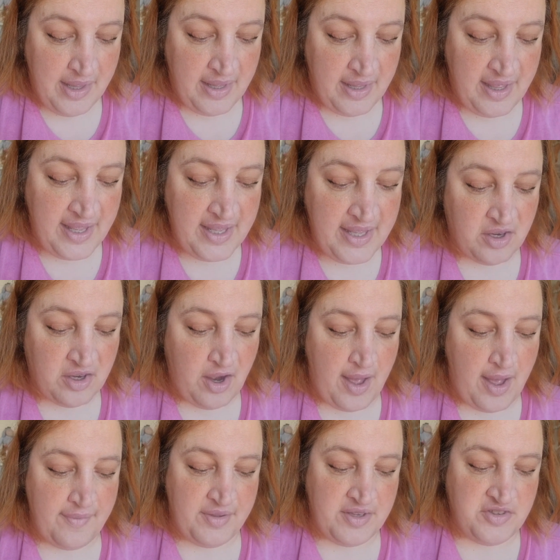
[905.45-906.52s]
Heat your
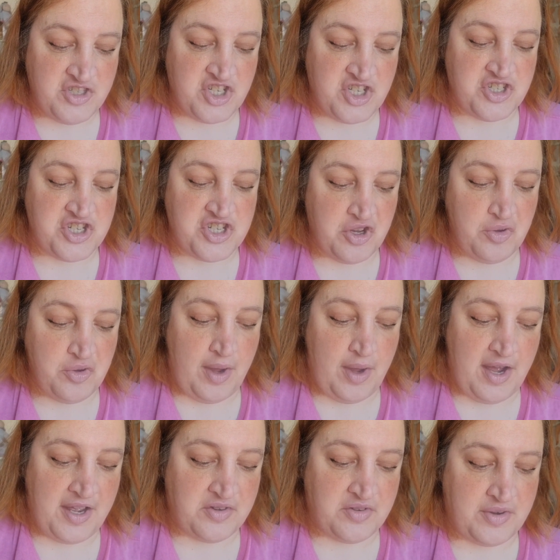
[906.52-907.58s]
oven to
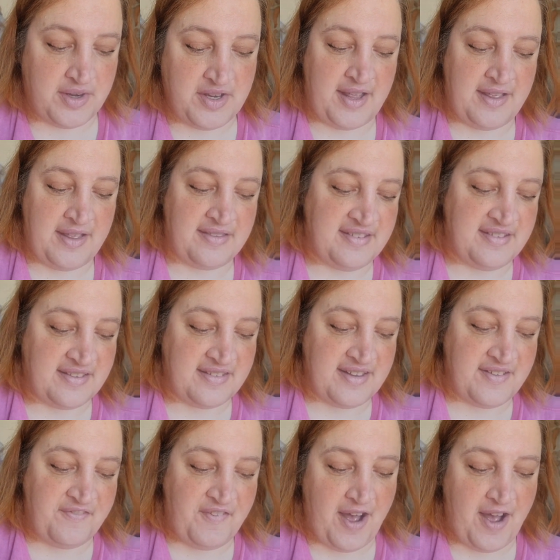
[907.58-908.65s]

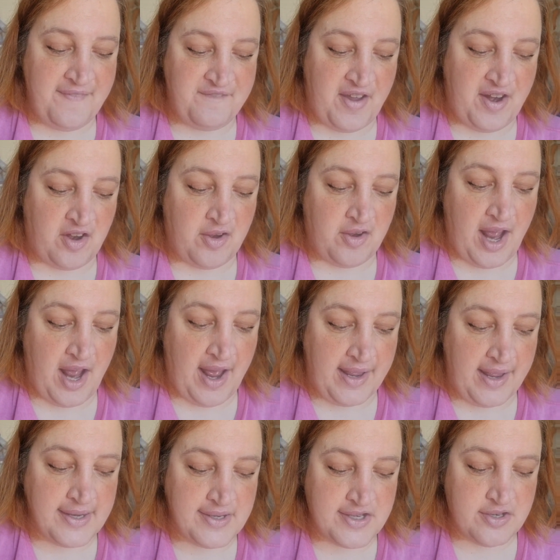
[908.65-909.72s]
265
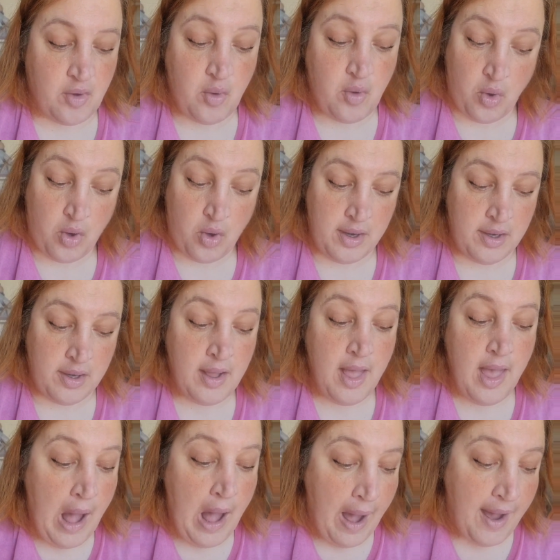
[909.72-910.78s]
Fahrenheit or
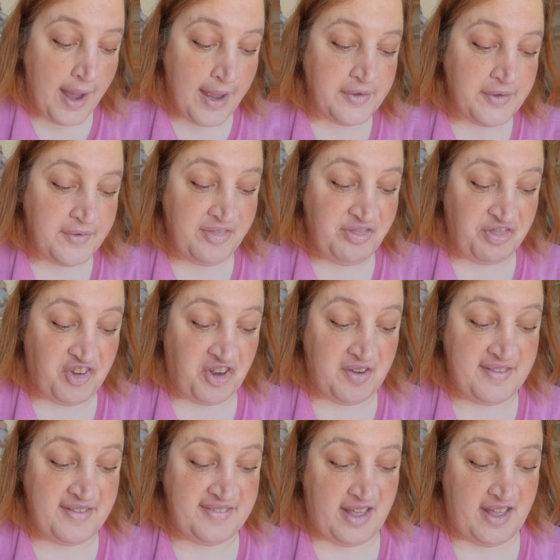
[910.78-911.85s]

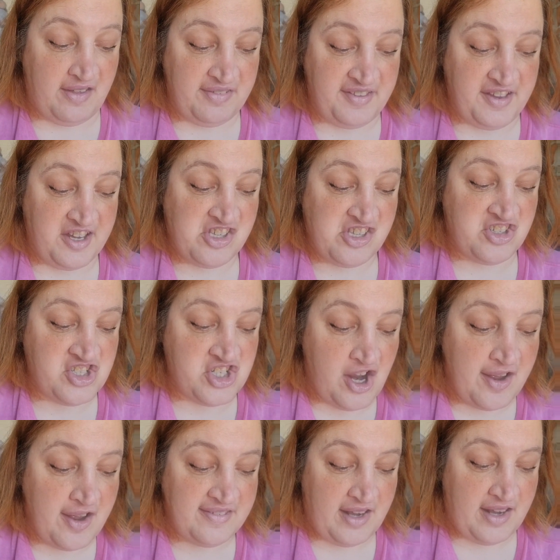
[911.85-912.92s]
130 Celsius,
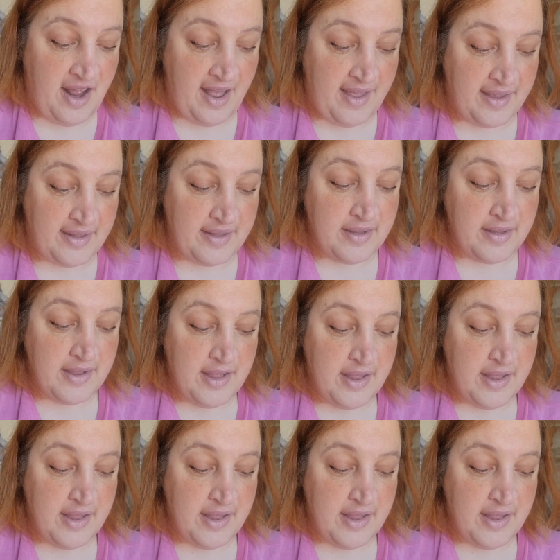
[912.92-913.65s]
just like